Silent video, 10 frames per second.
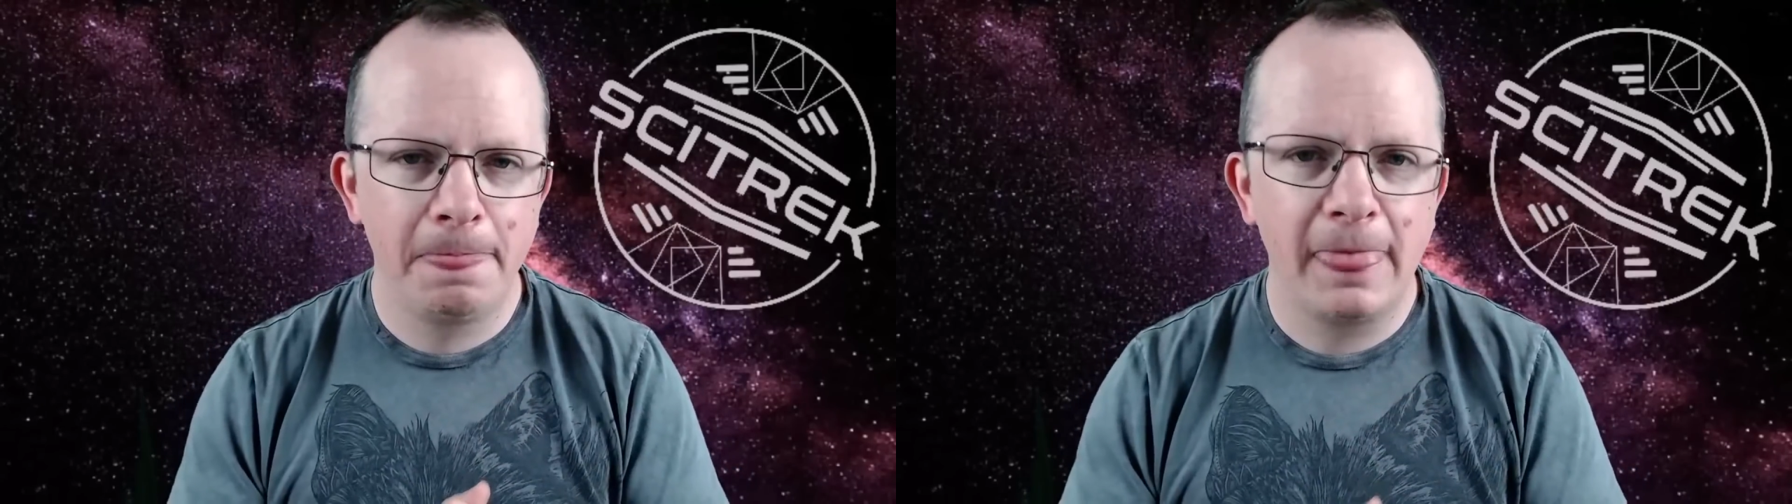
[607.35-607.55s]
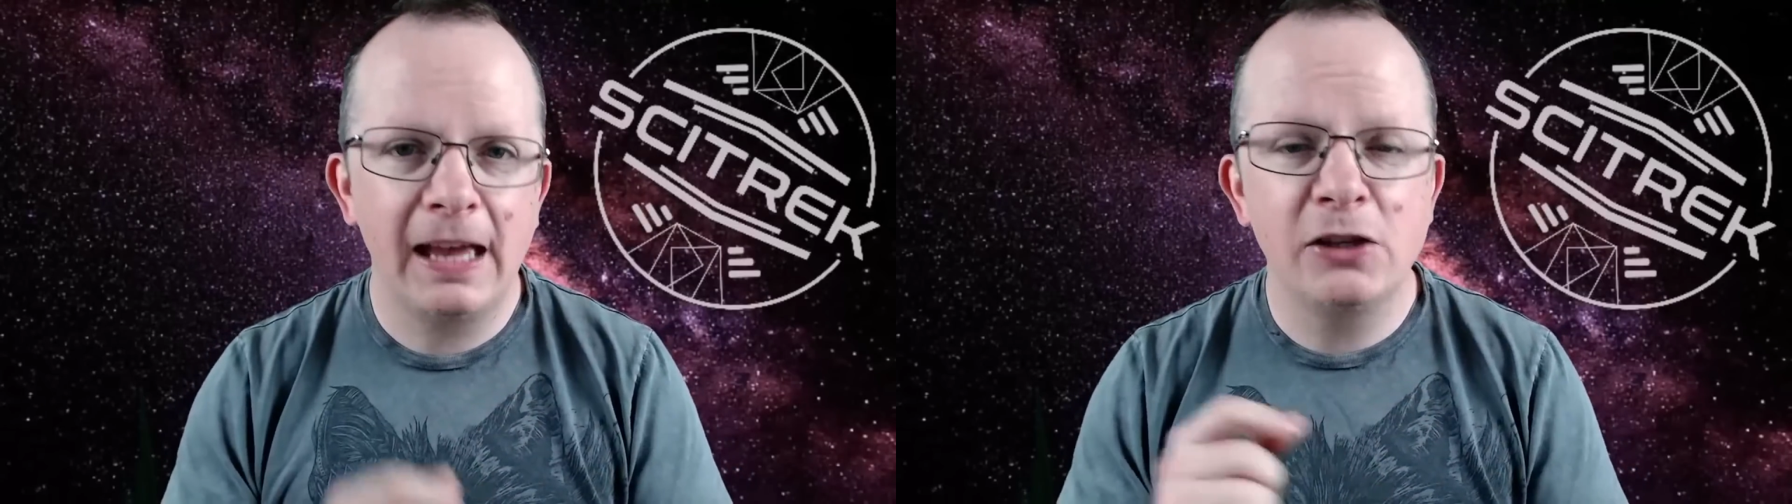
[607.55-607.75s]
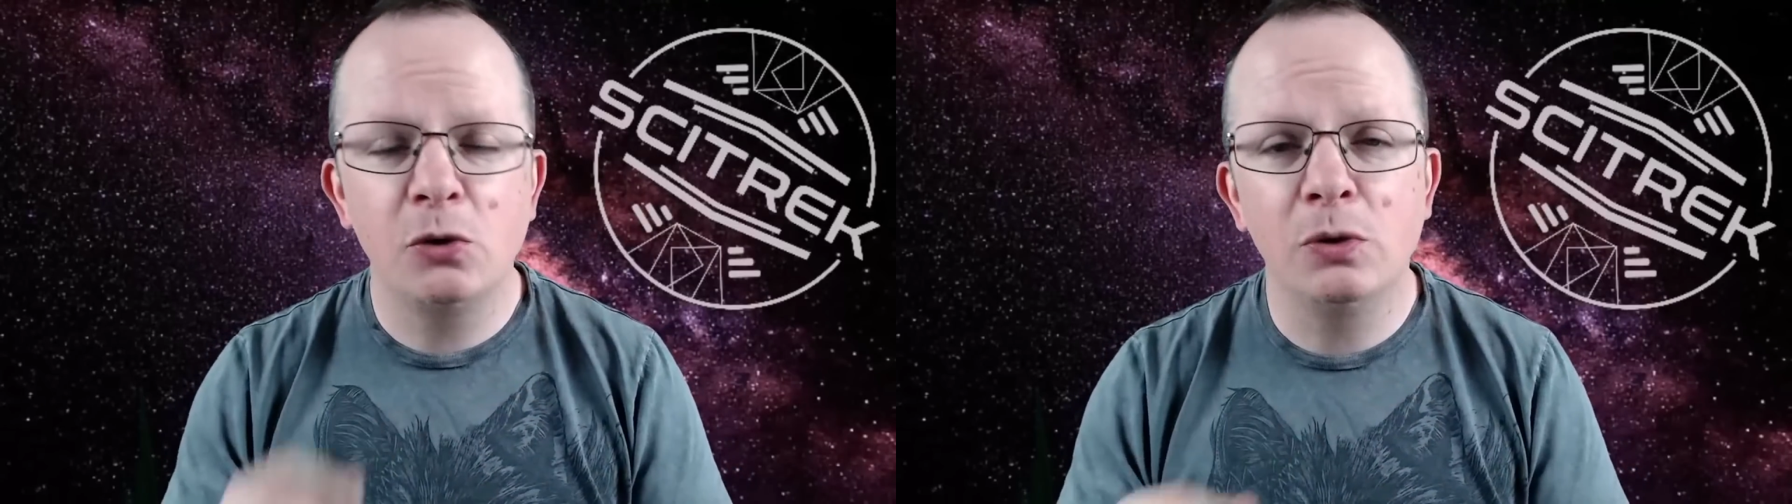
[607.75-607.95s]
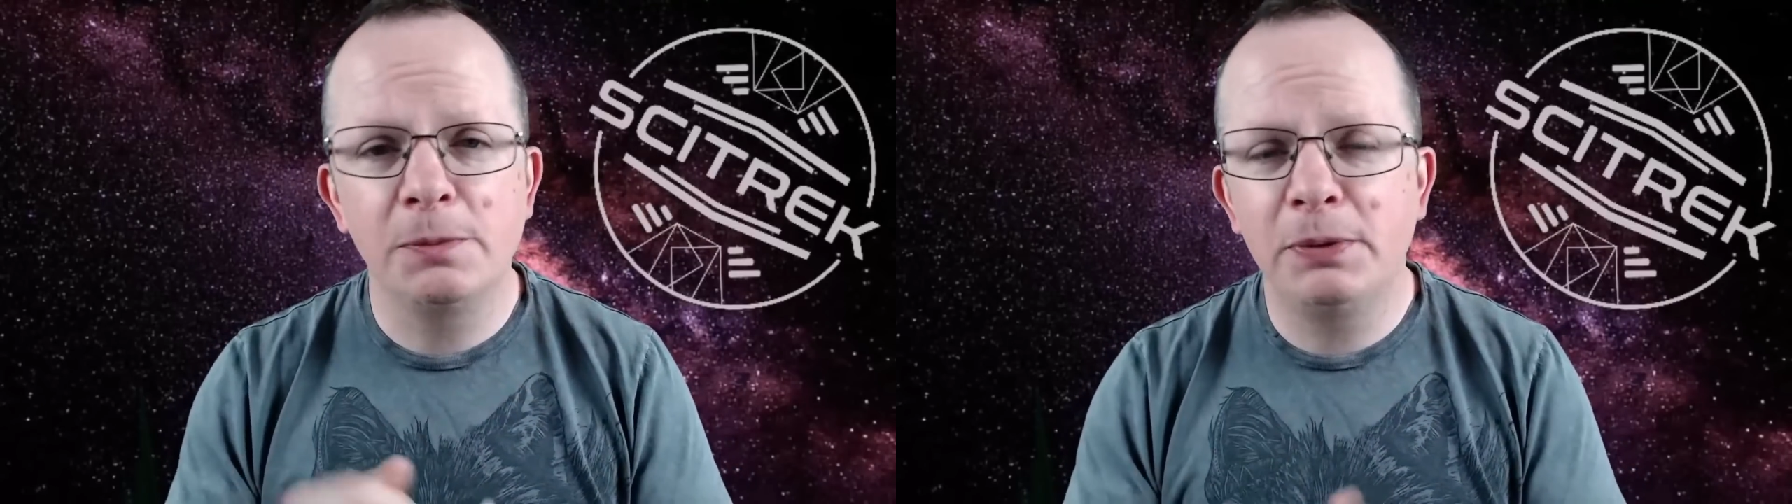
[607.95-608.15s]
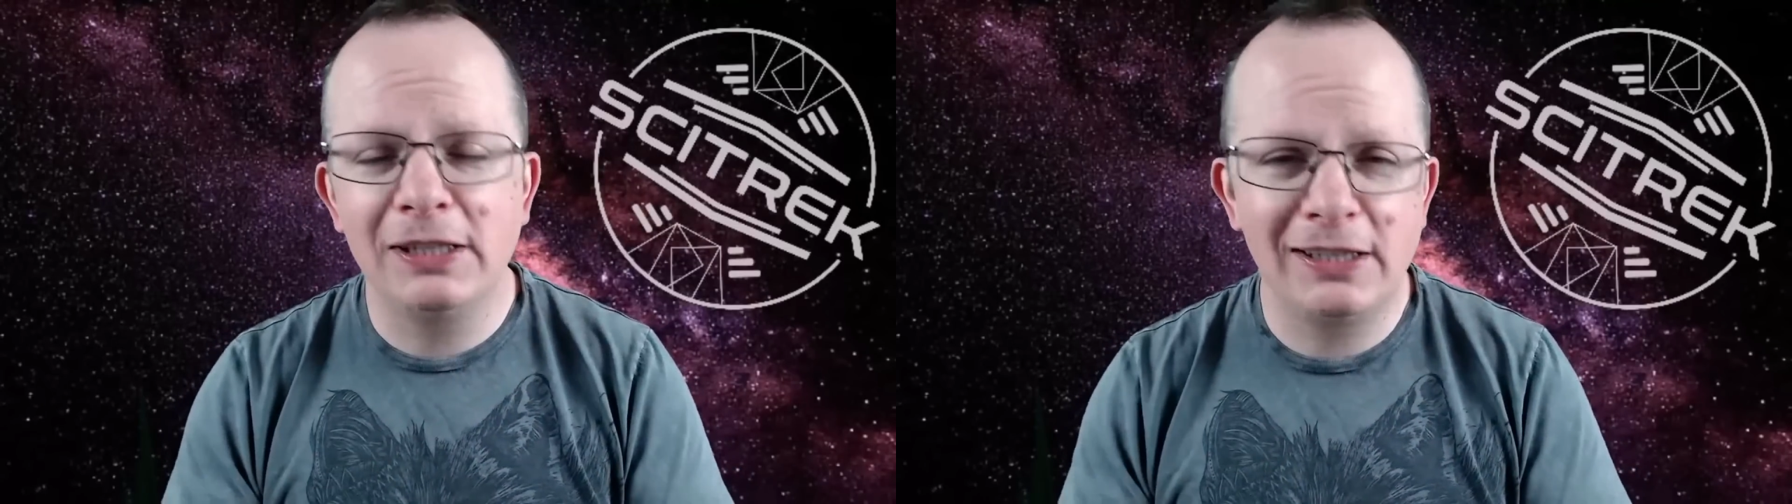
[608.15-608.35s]
As always,
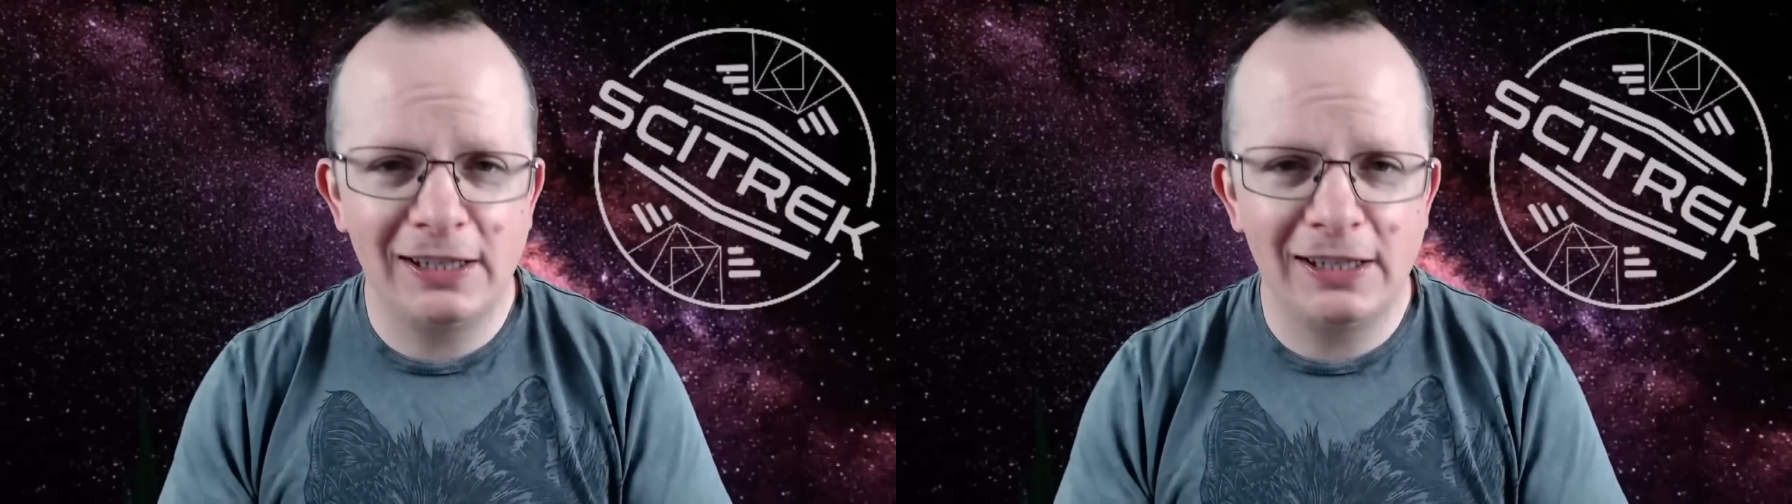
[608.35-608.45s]
please stay